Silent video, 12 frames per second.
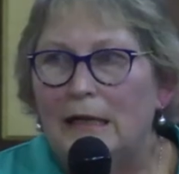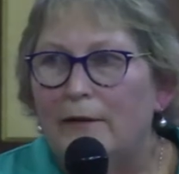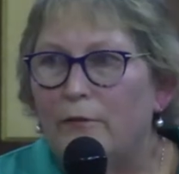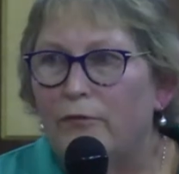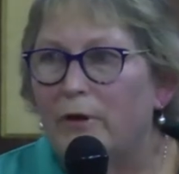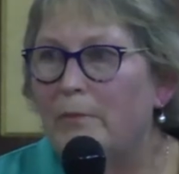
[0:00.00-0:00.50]
like
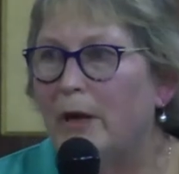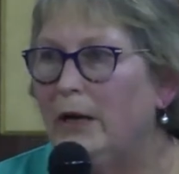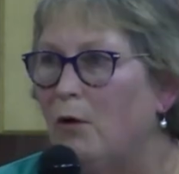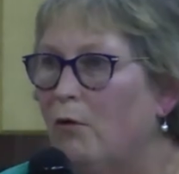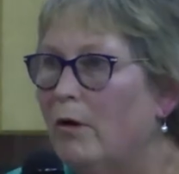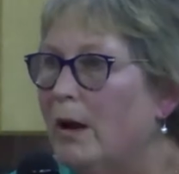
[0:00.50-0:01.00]
free money.
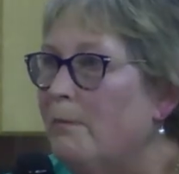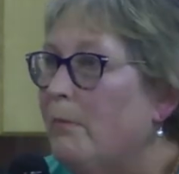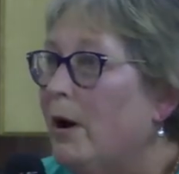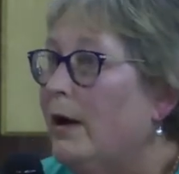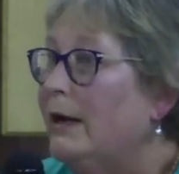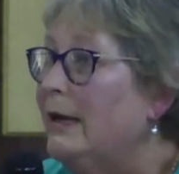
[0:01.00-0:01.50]
Or I
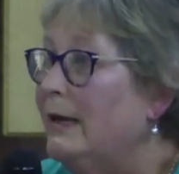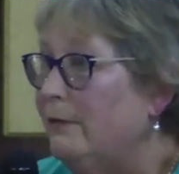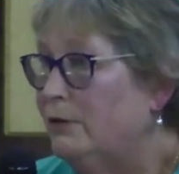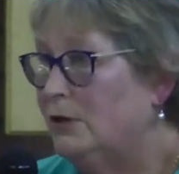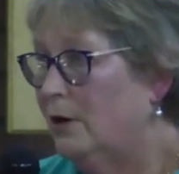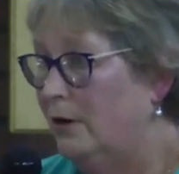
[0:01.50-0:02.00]
bought a
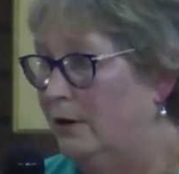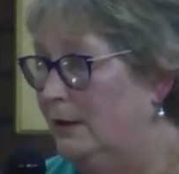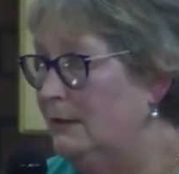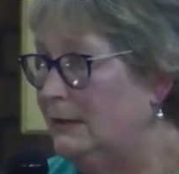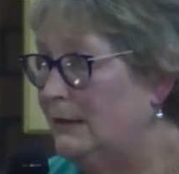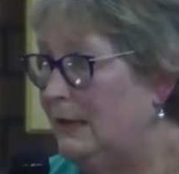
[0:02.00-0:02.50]
gift card
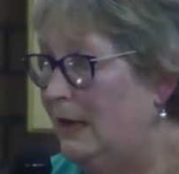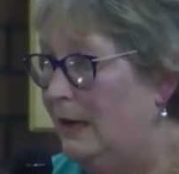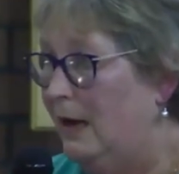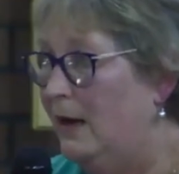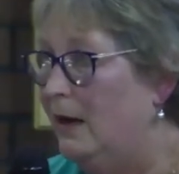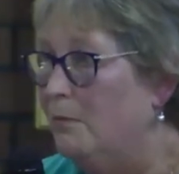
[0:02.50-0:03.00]
instead,
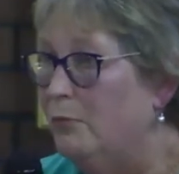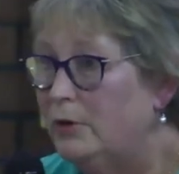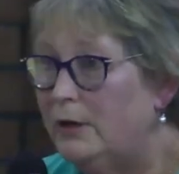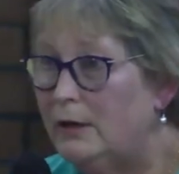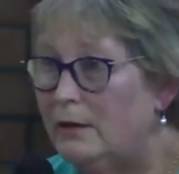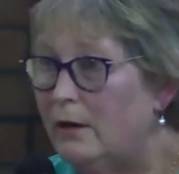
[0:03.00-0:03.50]
and I put
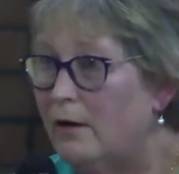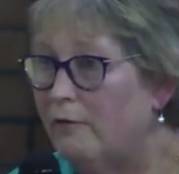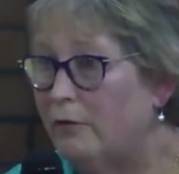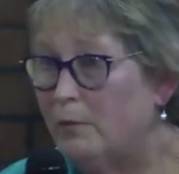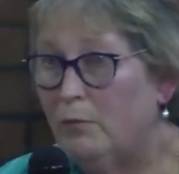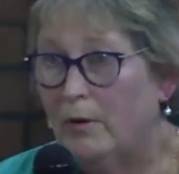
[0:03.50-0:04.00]
it in the
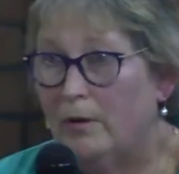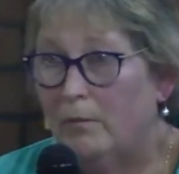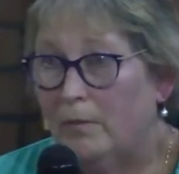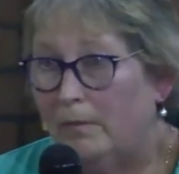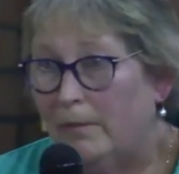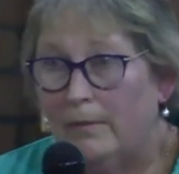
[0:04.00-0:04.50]

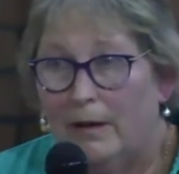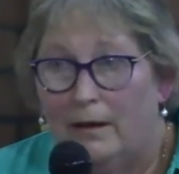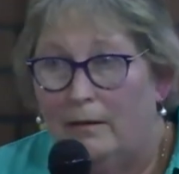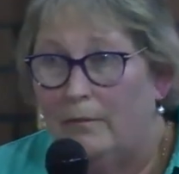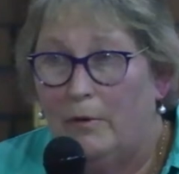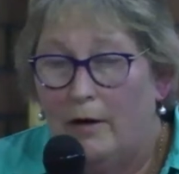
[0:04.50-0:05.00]

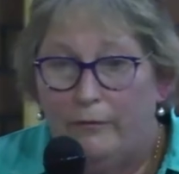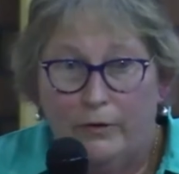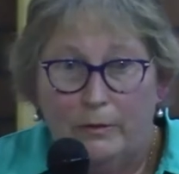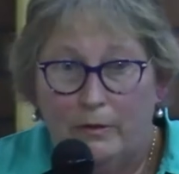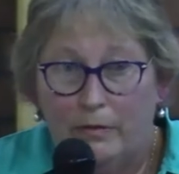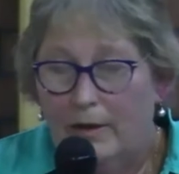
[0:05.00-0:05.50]

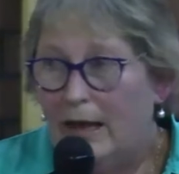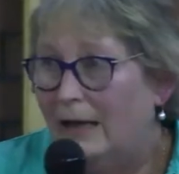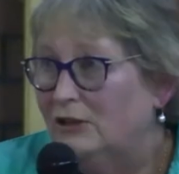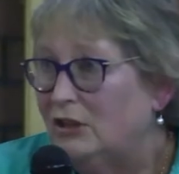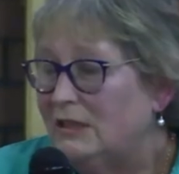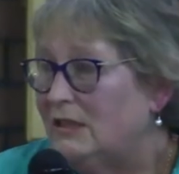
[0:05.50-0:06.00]
offering thing
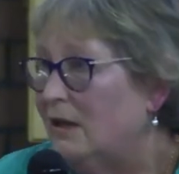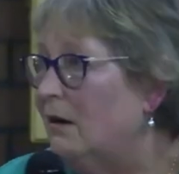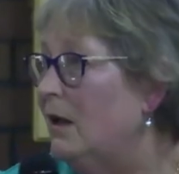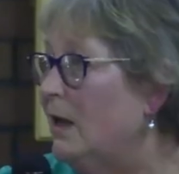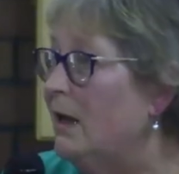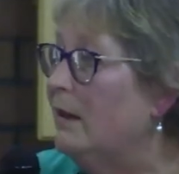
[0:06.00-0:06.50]
and just said,
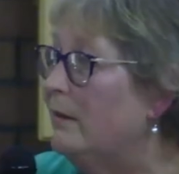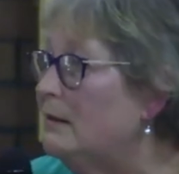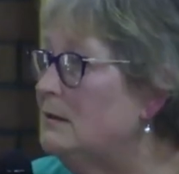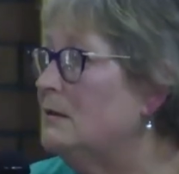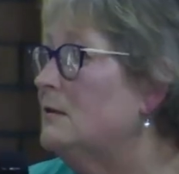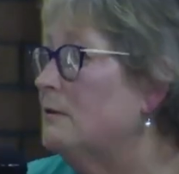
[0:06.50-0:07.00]

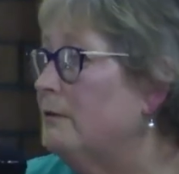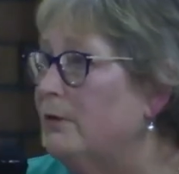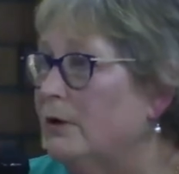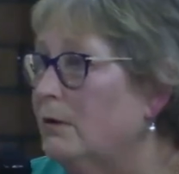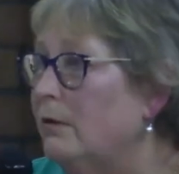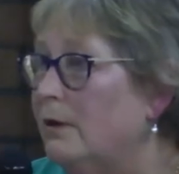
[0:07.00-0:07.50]
this is to
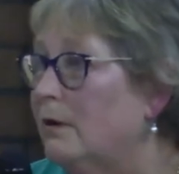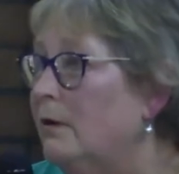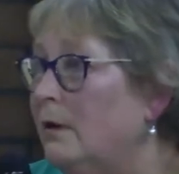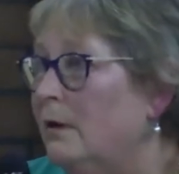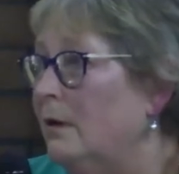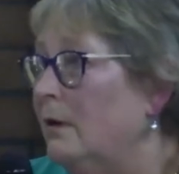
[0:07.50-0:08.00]
fill their
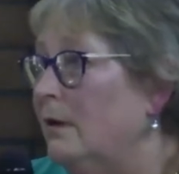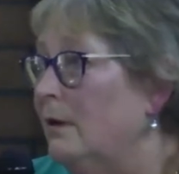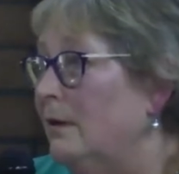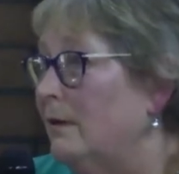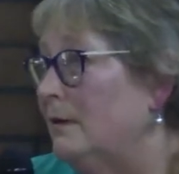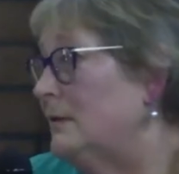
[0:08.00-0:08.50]

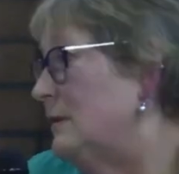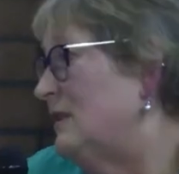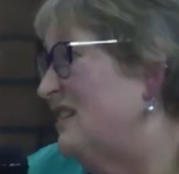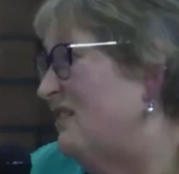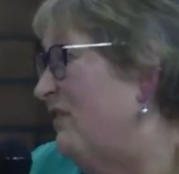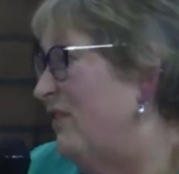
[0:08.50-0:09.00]

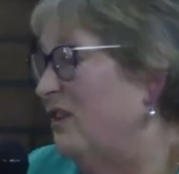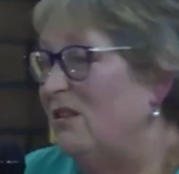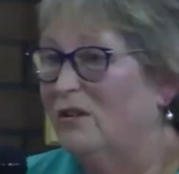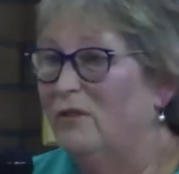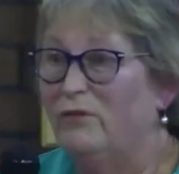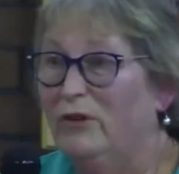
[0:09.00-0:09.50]

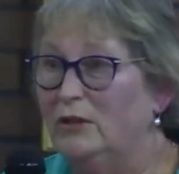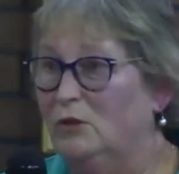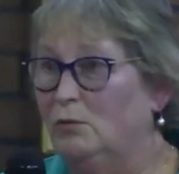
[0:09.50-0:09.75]
fridge